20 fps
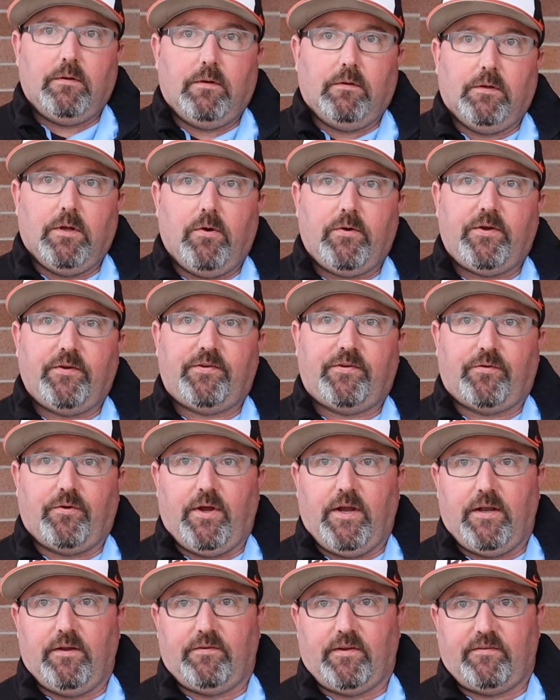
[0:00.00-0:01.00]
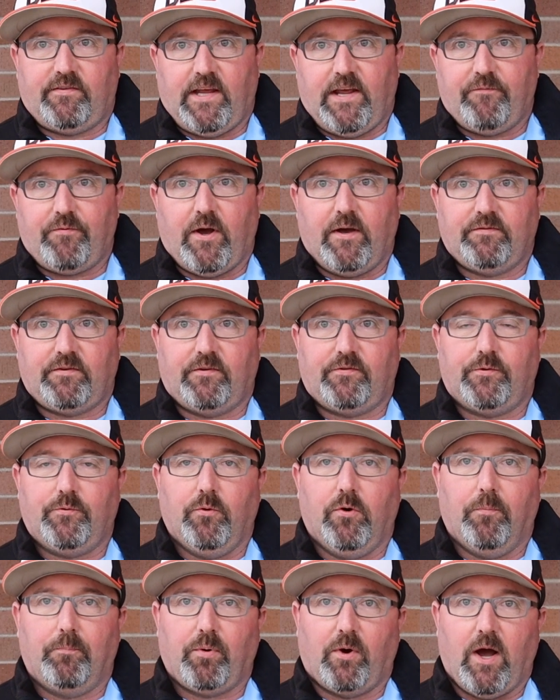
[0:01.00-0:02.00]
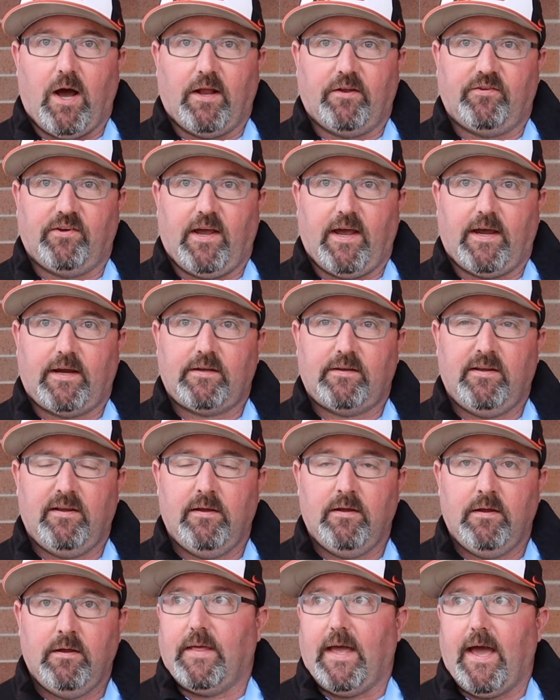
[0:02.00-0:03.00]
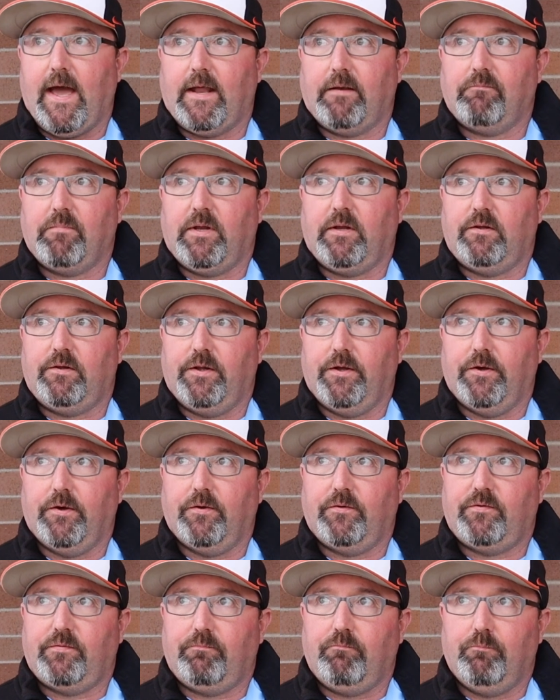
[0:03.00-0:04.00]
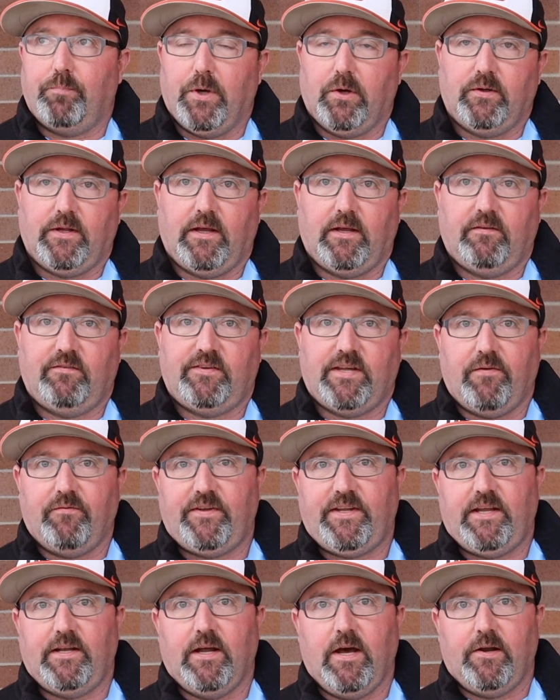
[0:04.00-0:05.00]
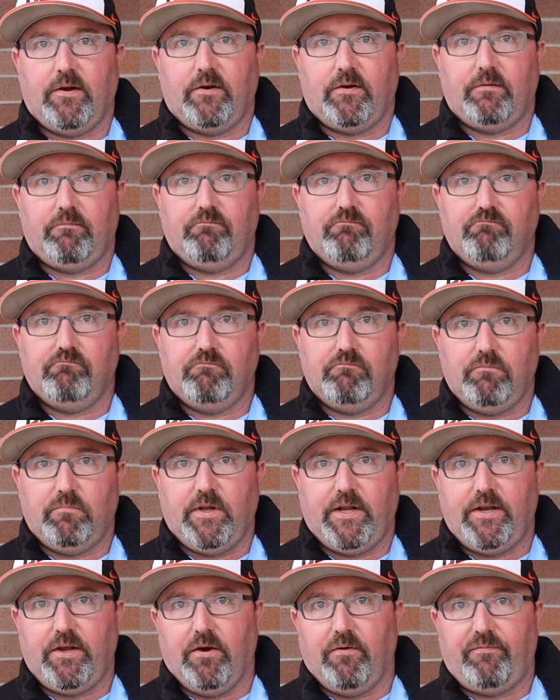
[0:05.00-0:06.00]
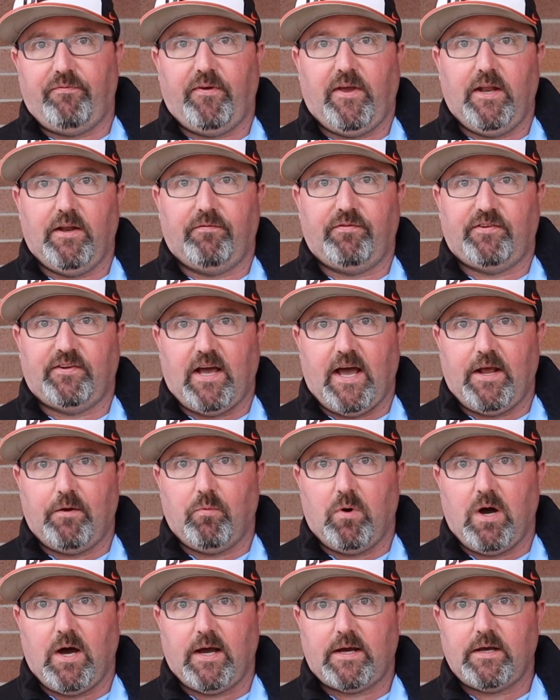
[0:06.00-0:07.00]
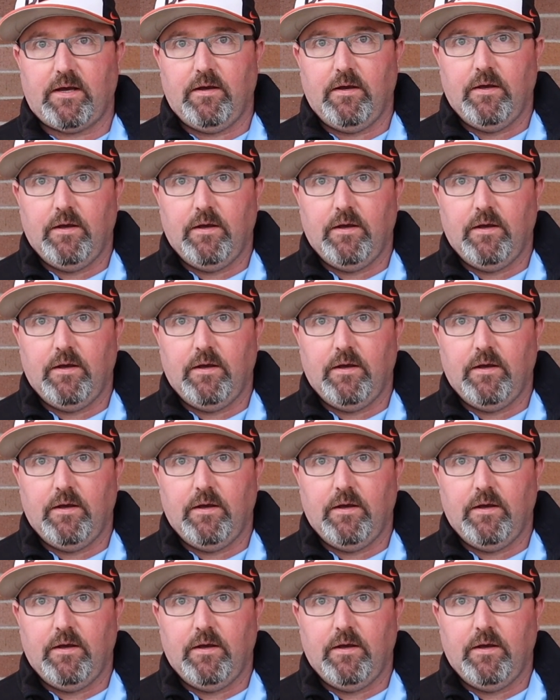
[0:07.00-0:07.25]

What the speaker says: Locust Street is a Safe Routes to School project that includes building 1,700 lineal feet of sidewalk